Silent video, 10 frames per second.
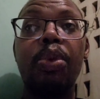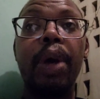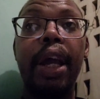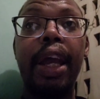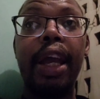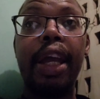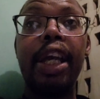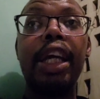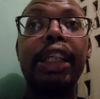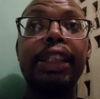where
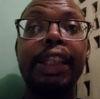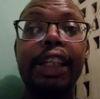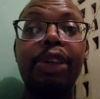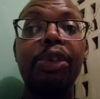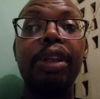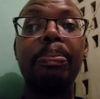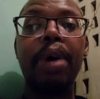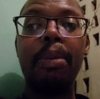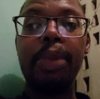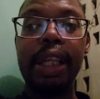dealing with the
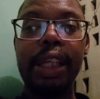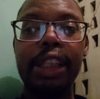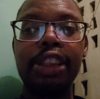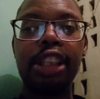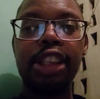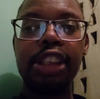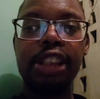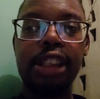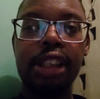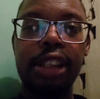public is
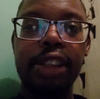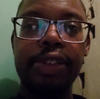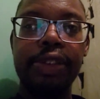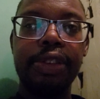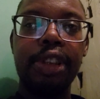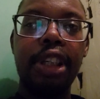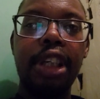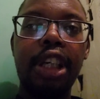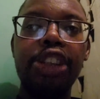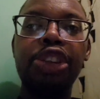concerned.
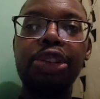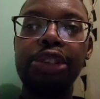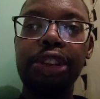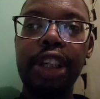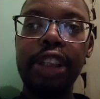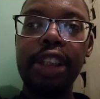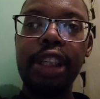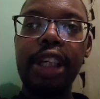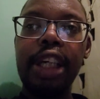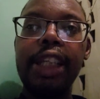Children
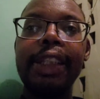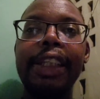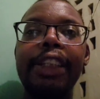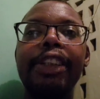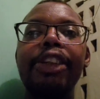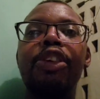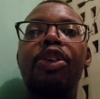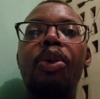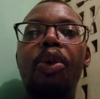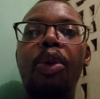need to
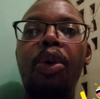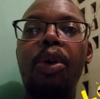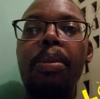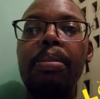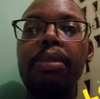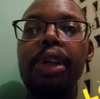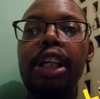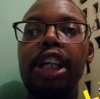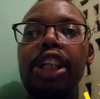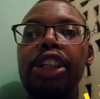go home
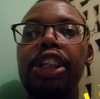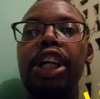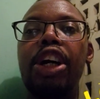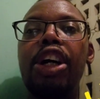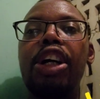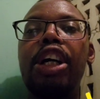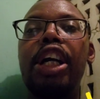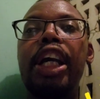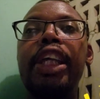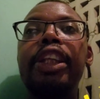
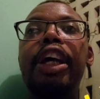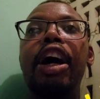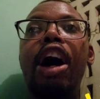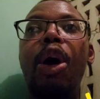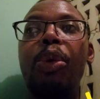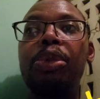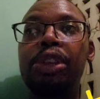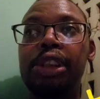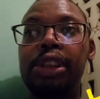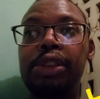in their
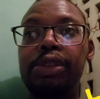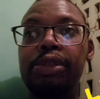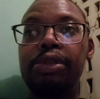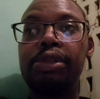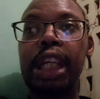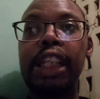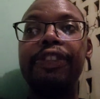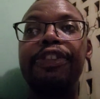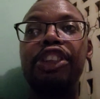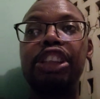house. That's the
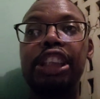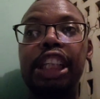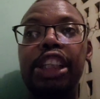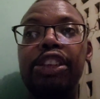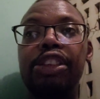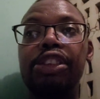first thing.